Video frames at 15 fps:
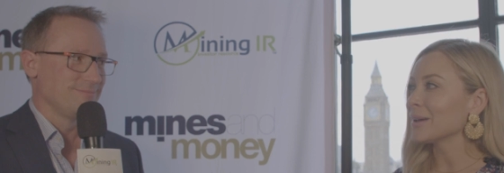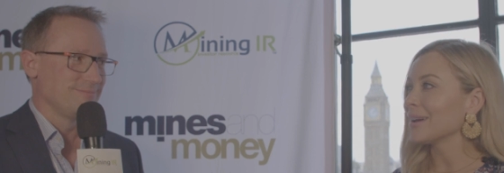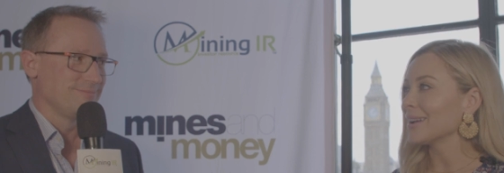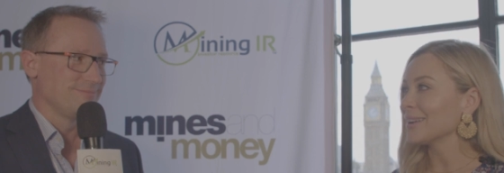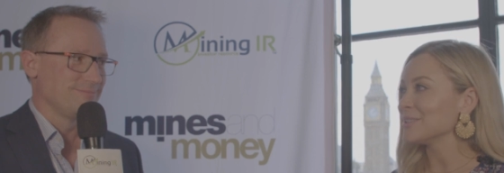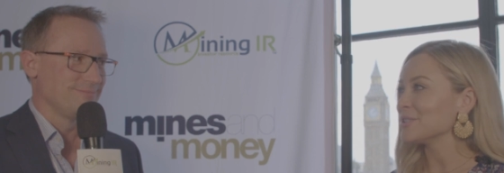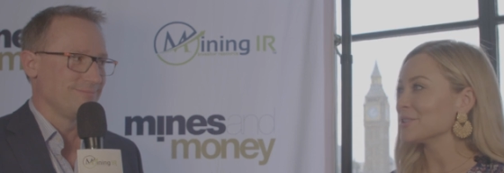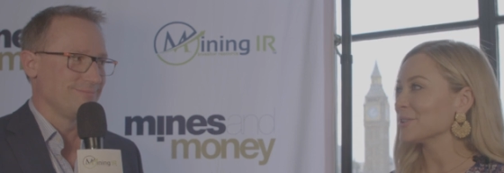
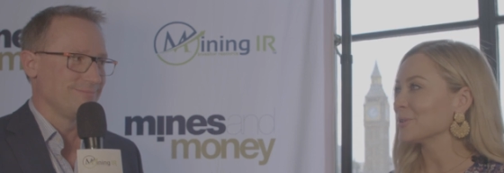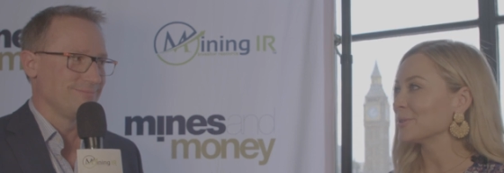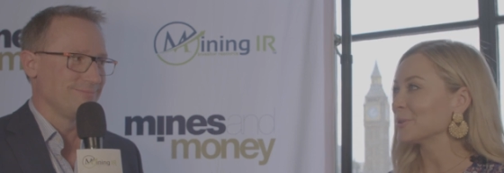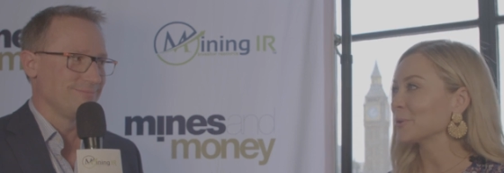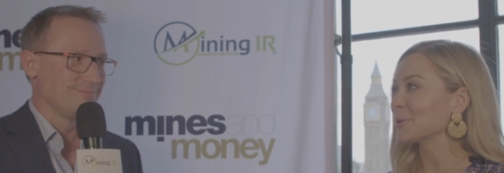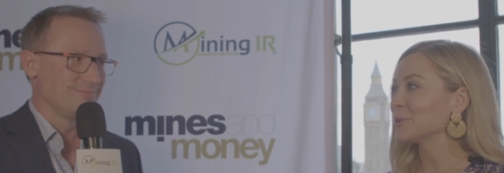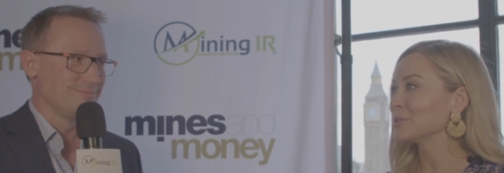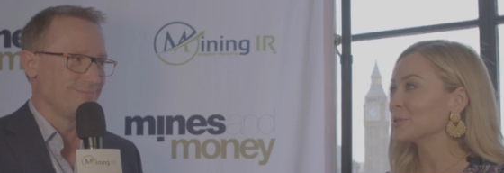Speaker 1: behind you
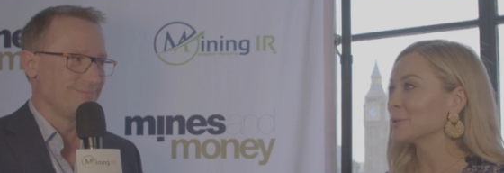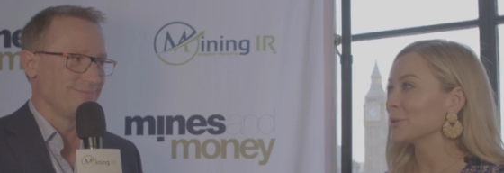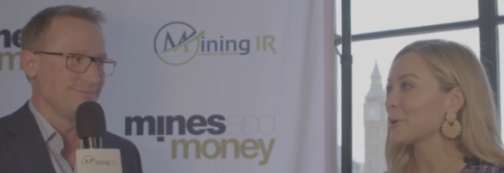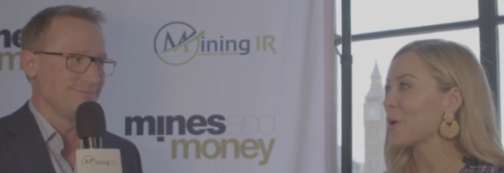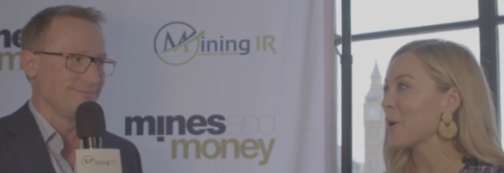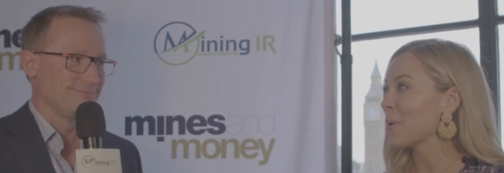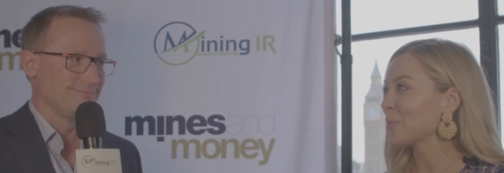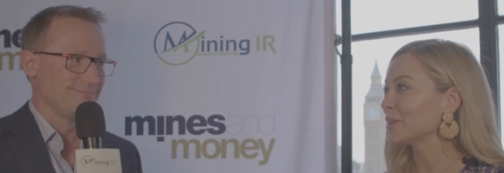in order to
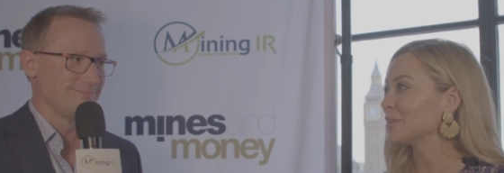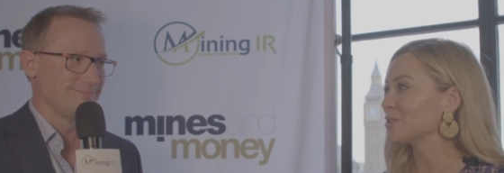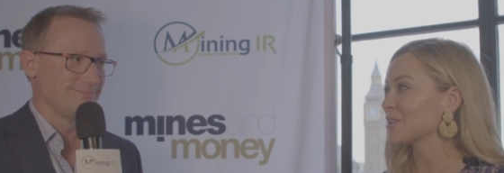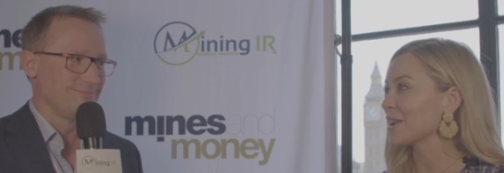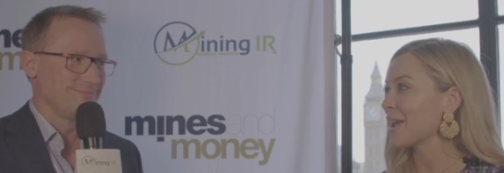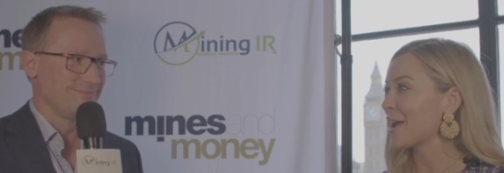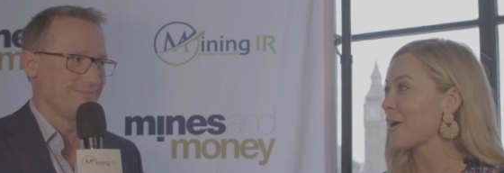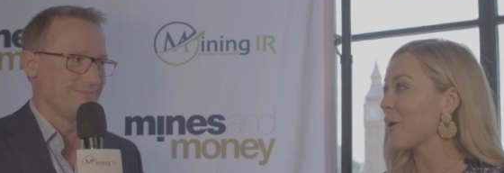
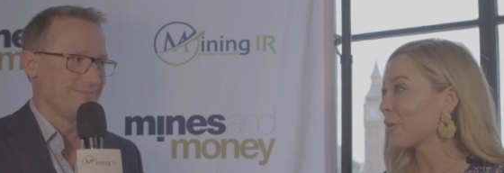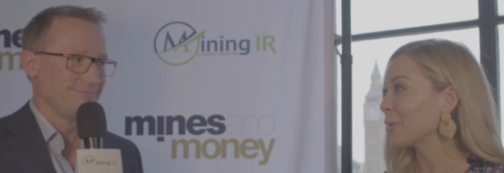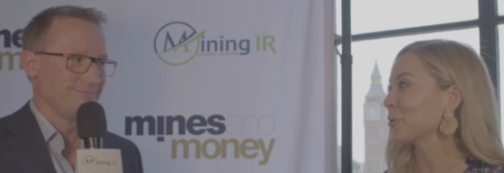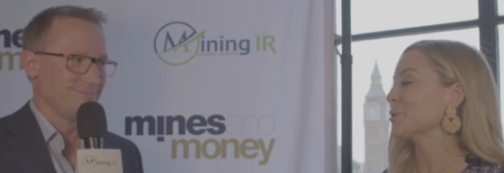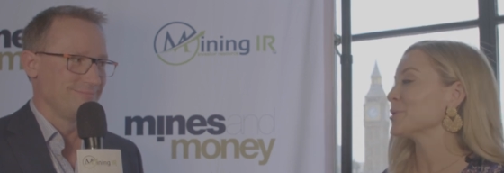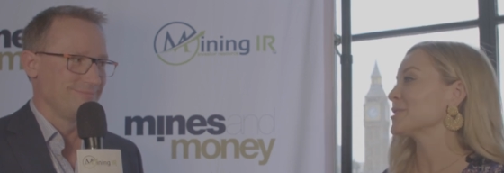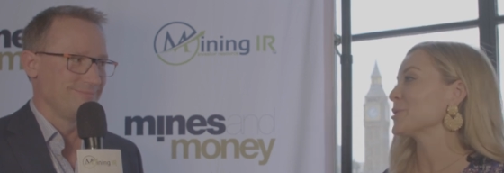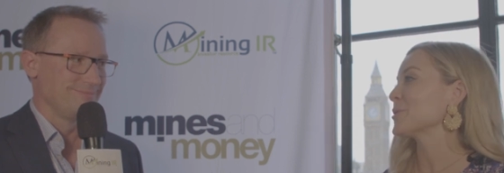accomplish all the
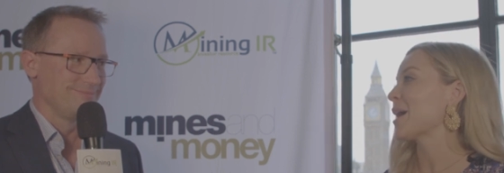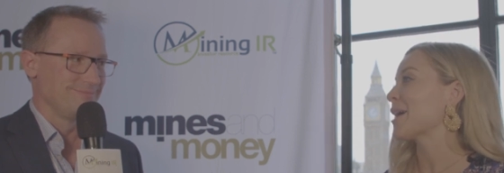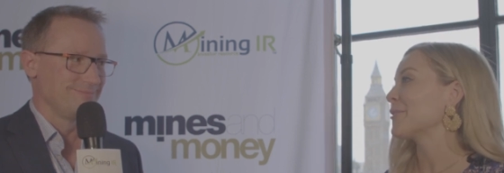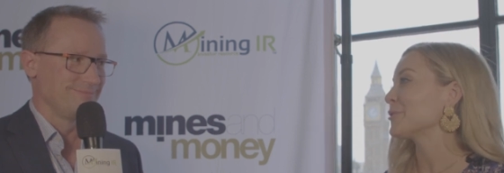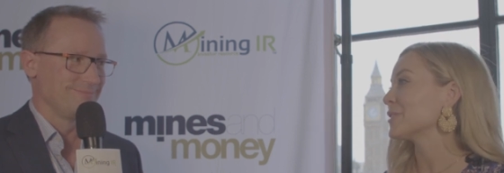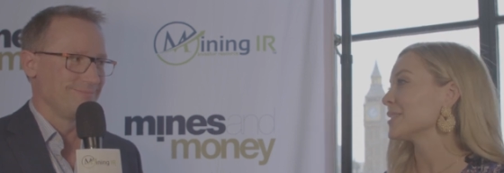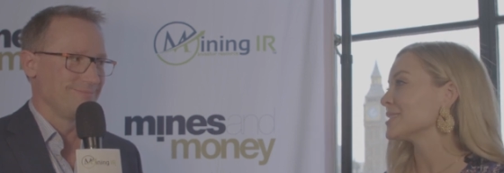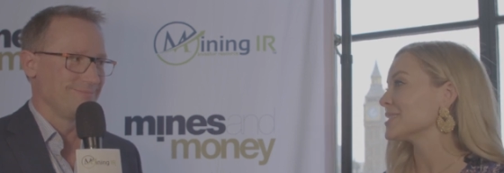goals that you
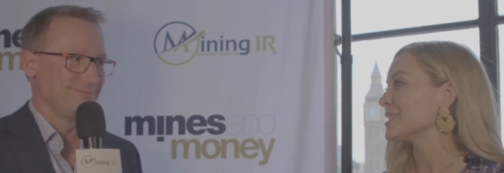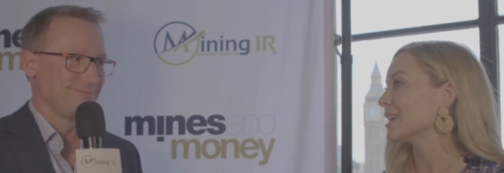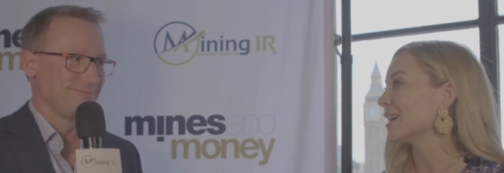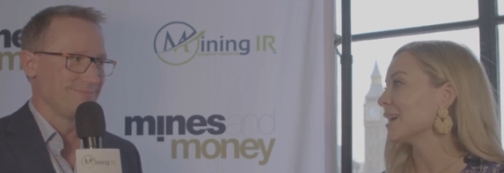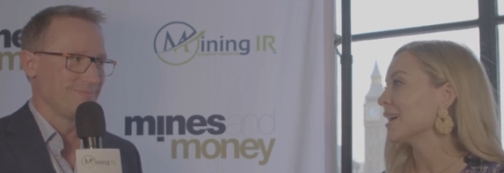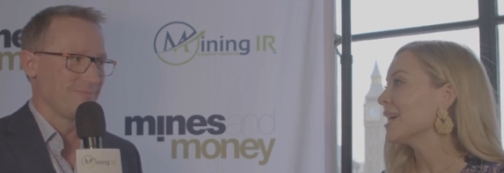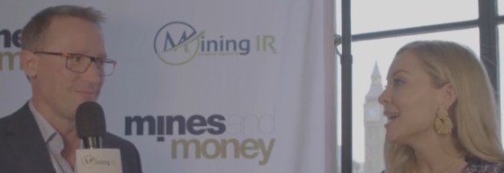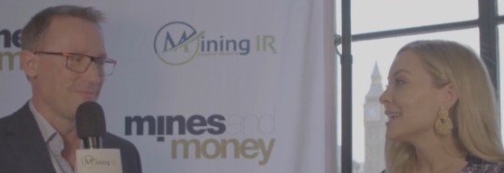have for this
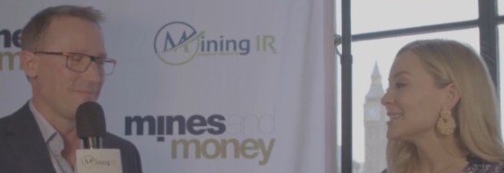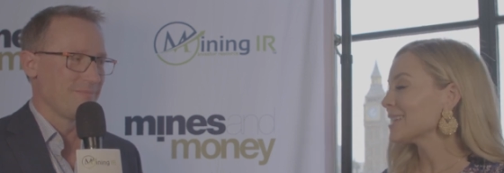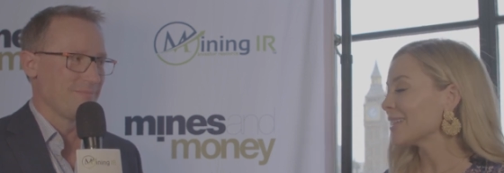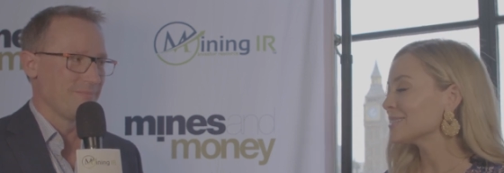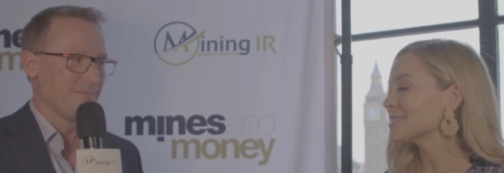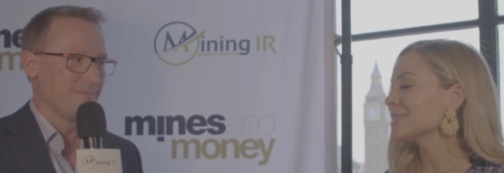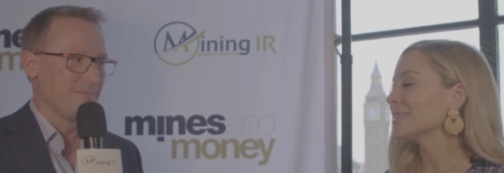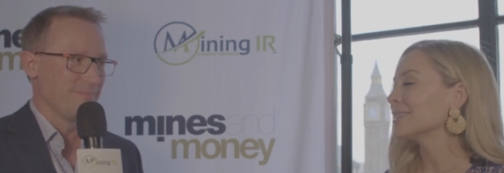year.
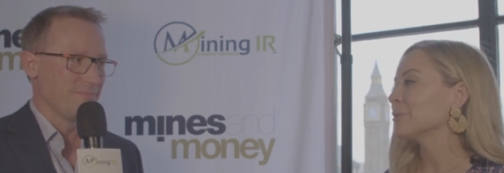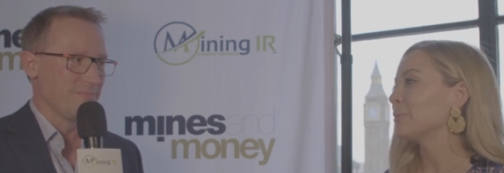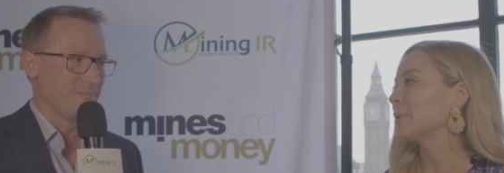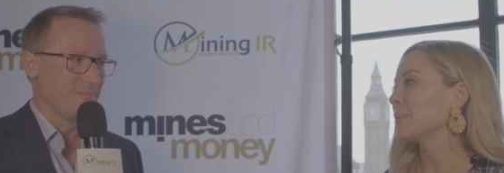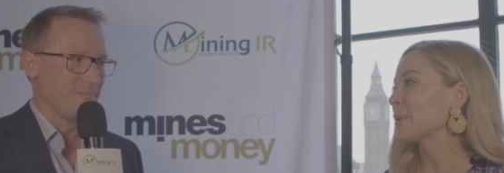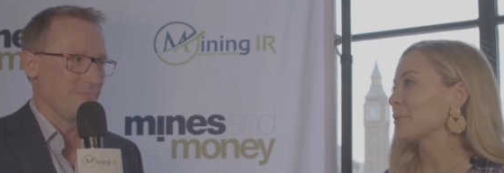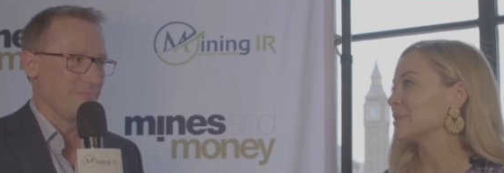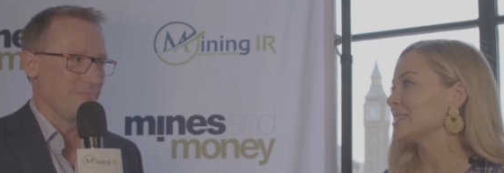Tell us a little
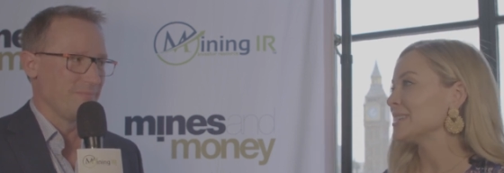bit about the